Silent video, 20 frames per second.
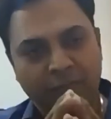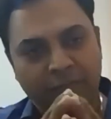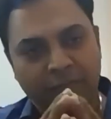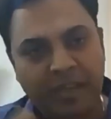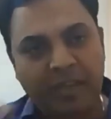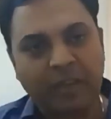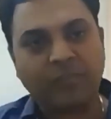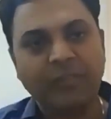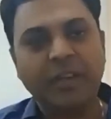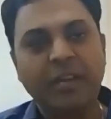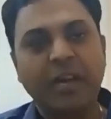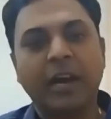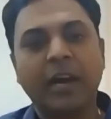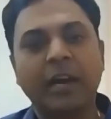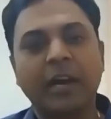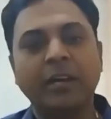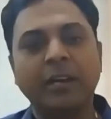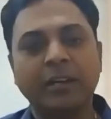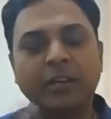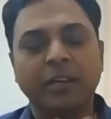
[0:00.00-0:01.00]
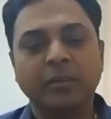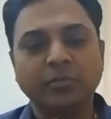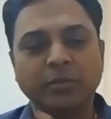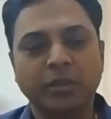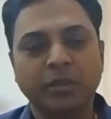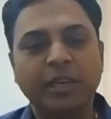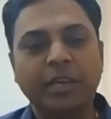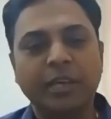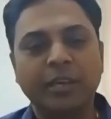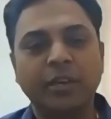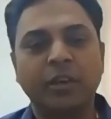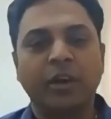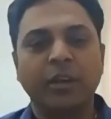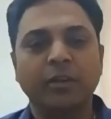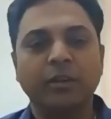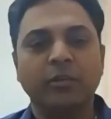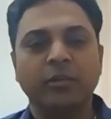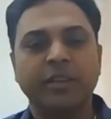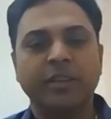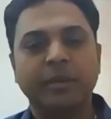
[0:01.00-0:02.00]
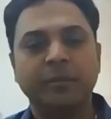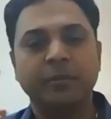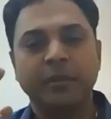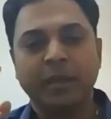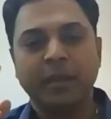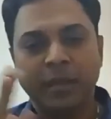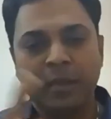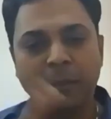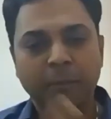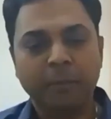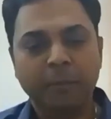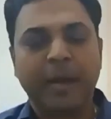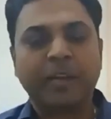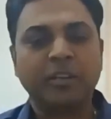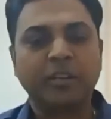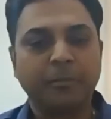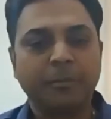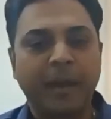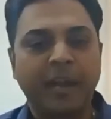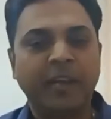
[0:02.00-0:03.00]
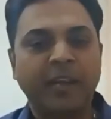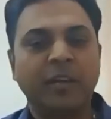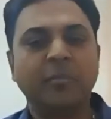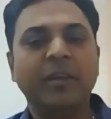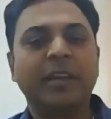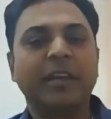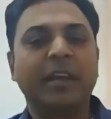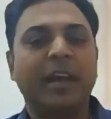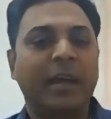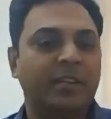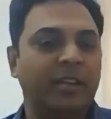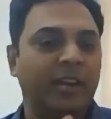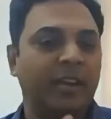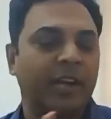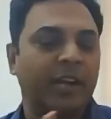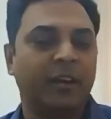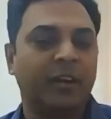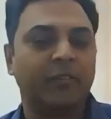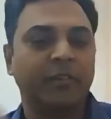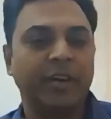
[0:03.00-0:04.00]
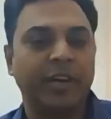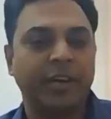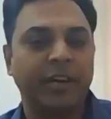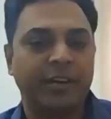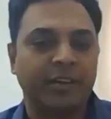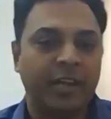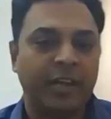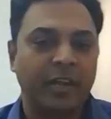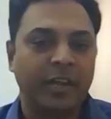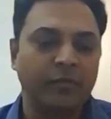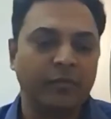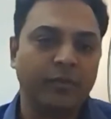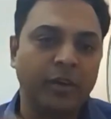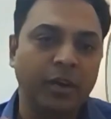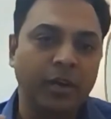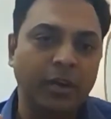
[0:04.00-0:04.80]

where we are in terms of the the impact of the pandemic and the recovery itself.